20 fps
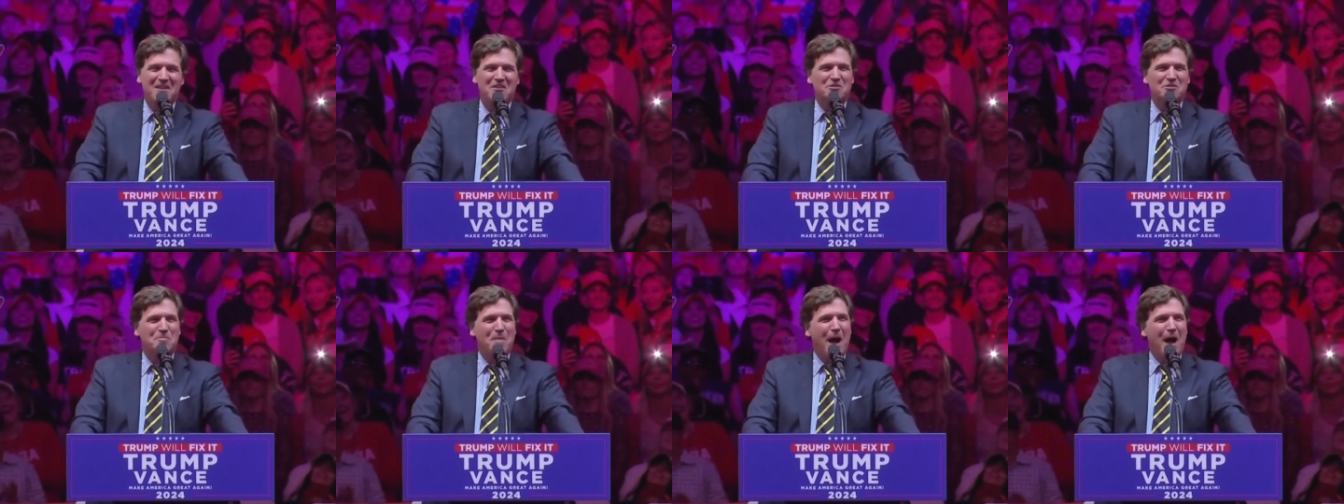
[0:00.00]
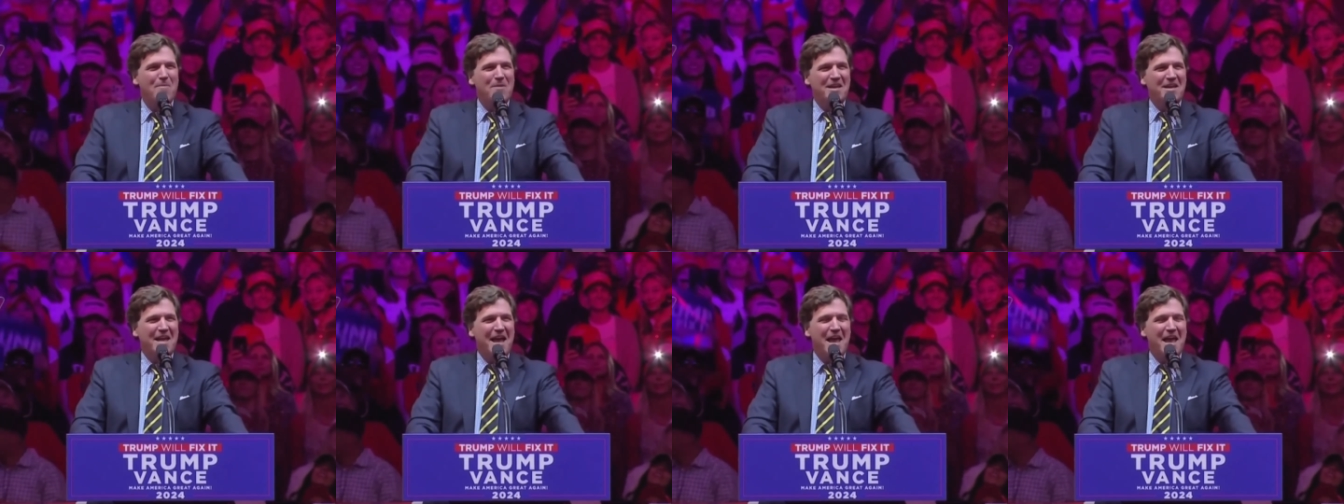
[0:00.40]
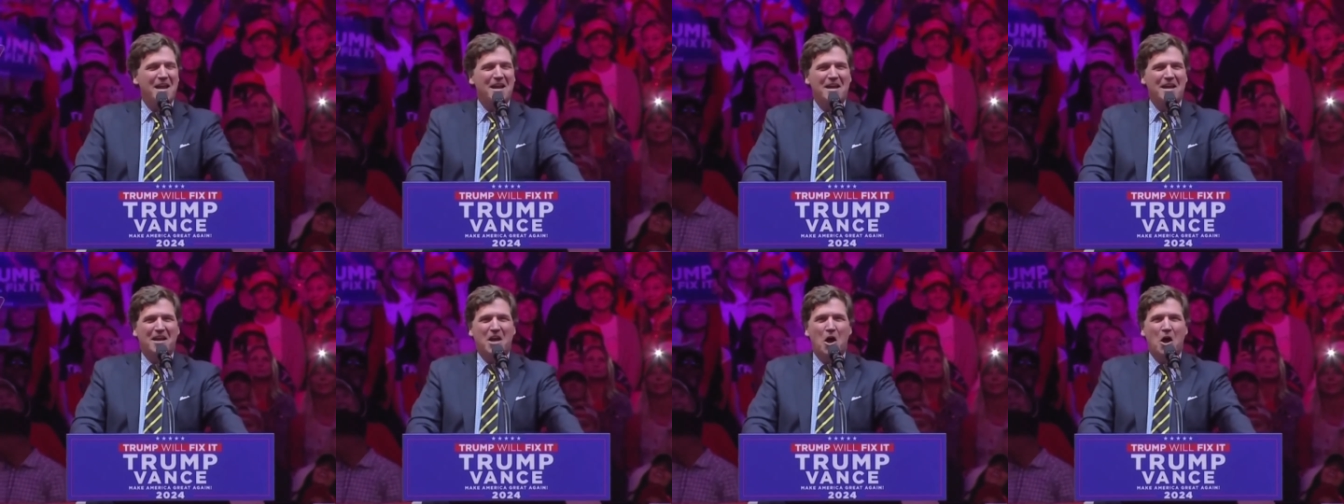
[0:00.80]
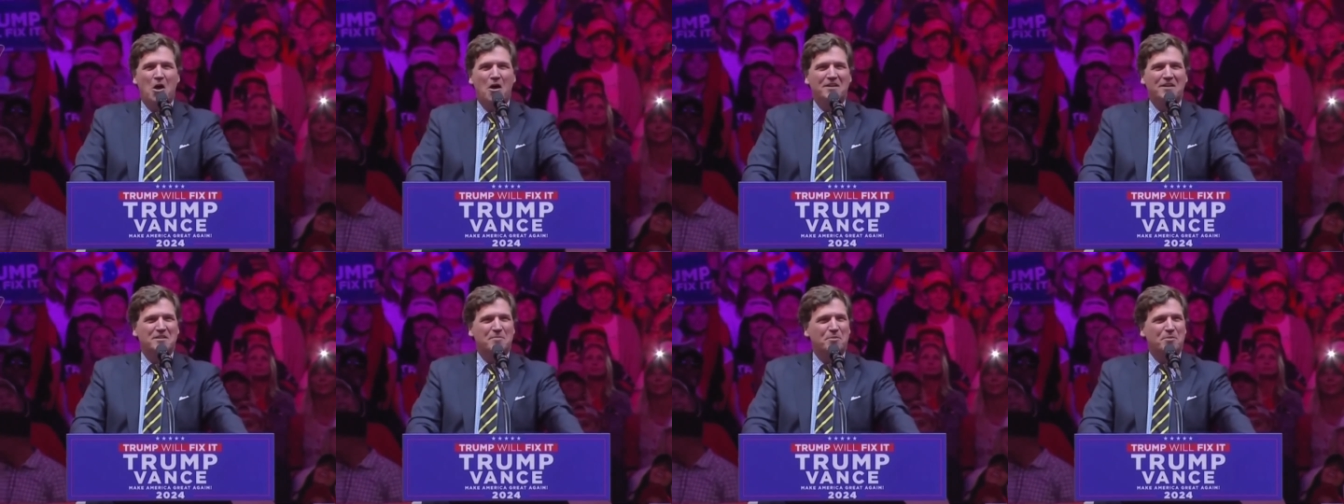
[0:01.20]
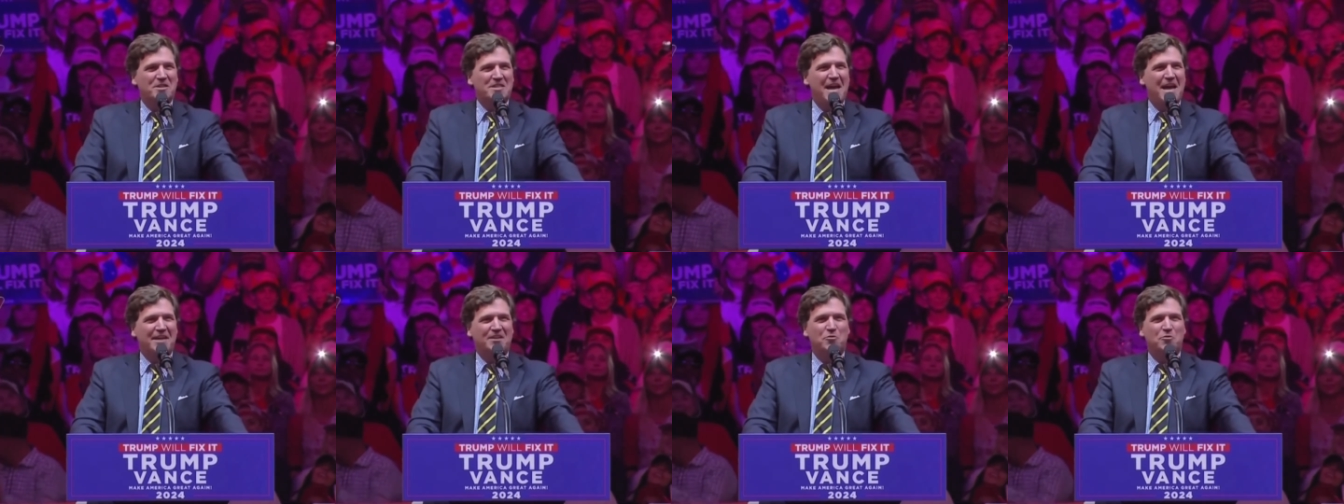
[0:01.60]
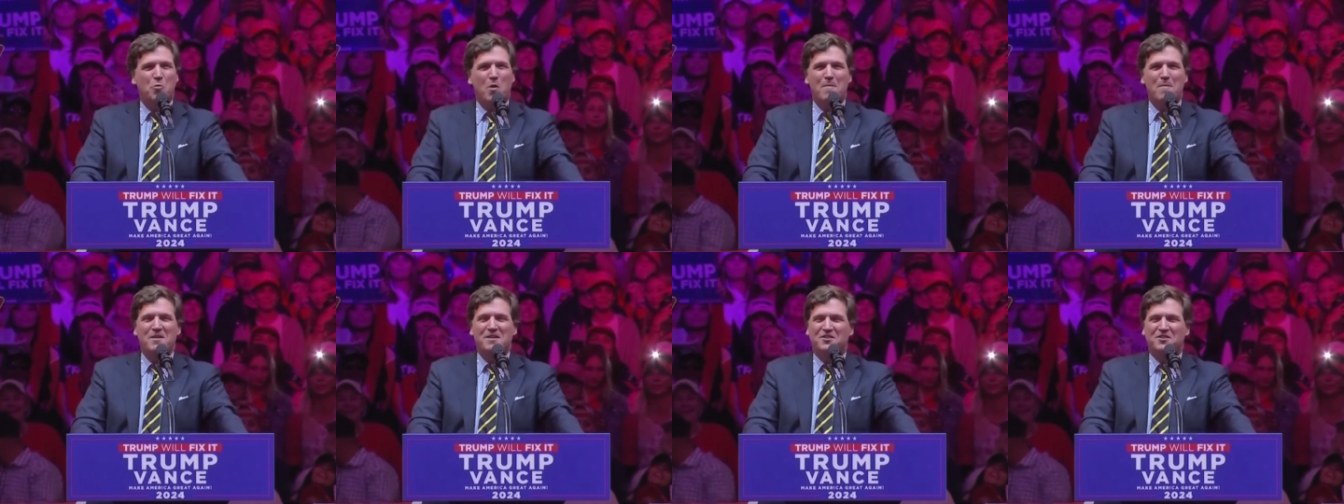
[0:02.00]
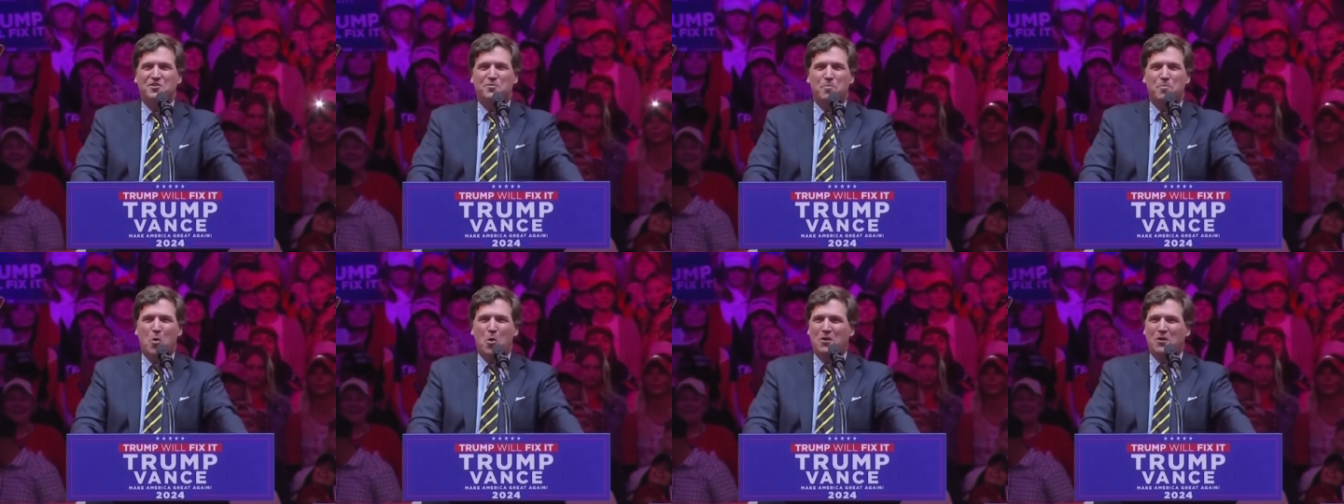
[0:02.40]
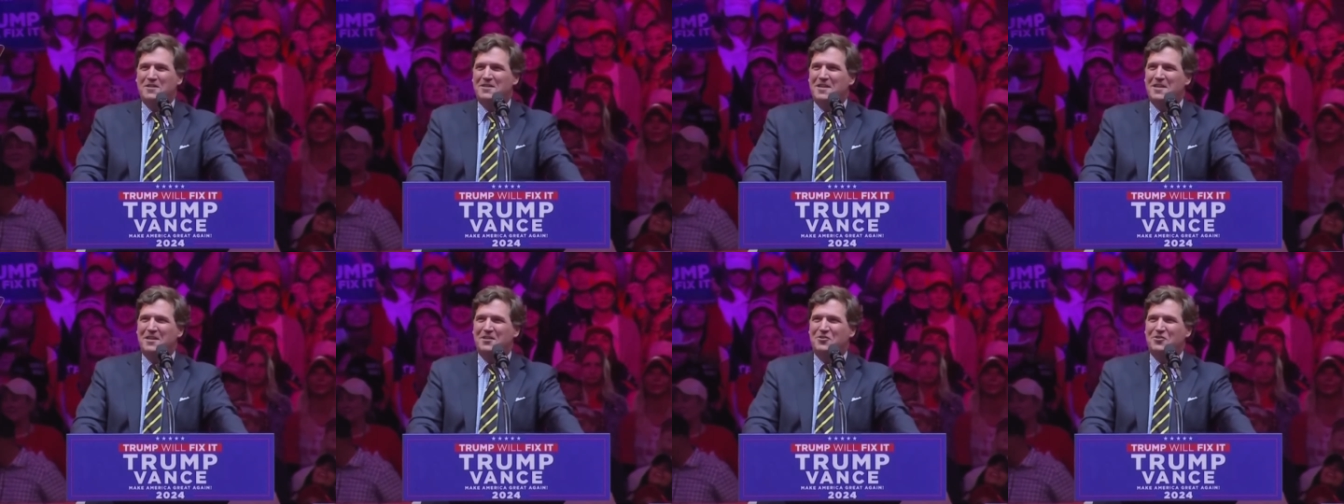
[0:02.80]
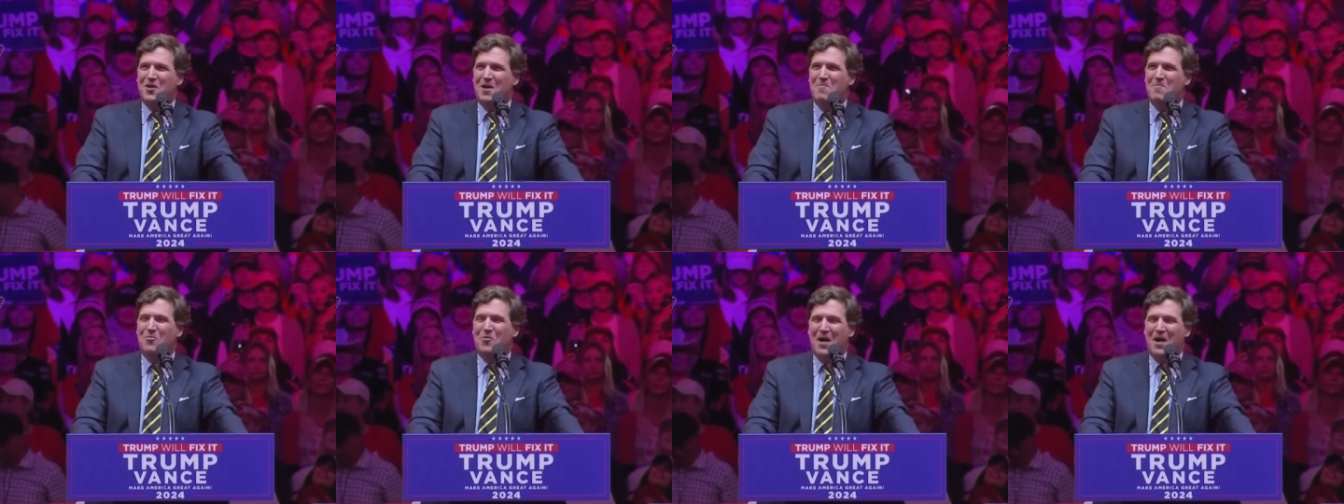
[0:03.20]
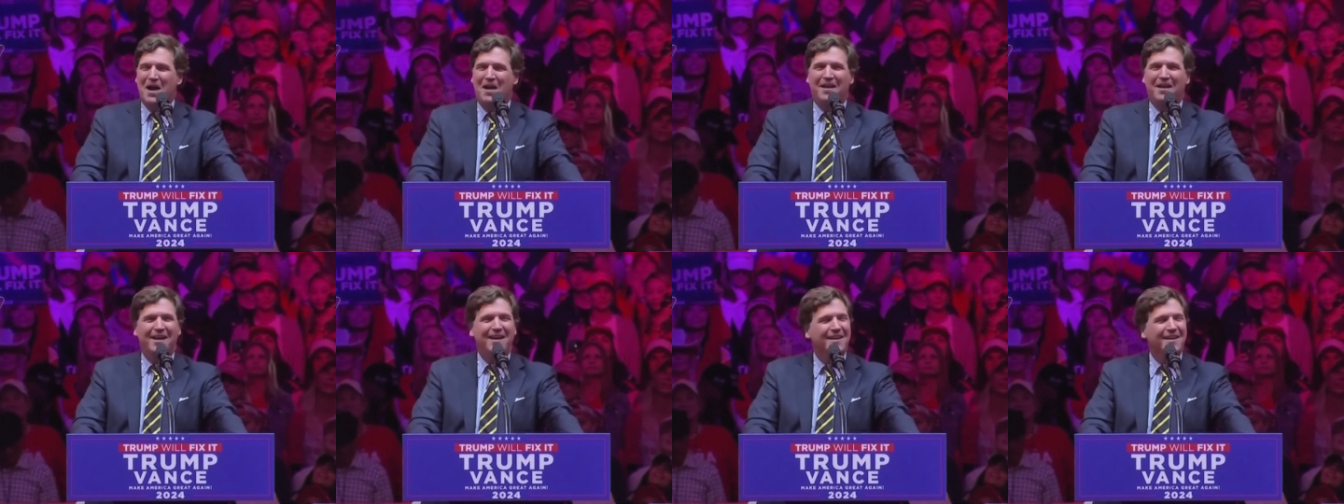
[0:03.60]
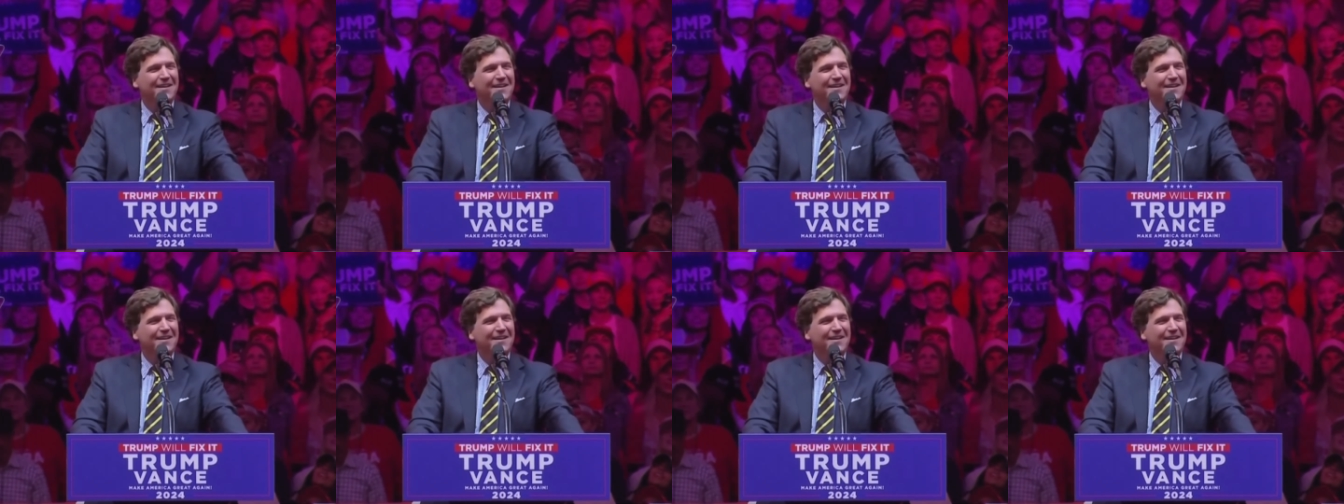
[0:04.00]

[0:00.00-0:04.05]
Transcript: there's Bobby Kennedy calling to protect women's sports at a Trump rally.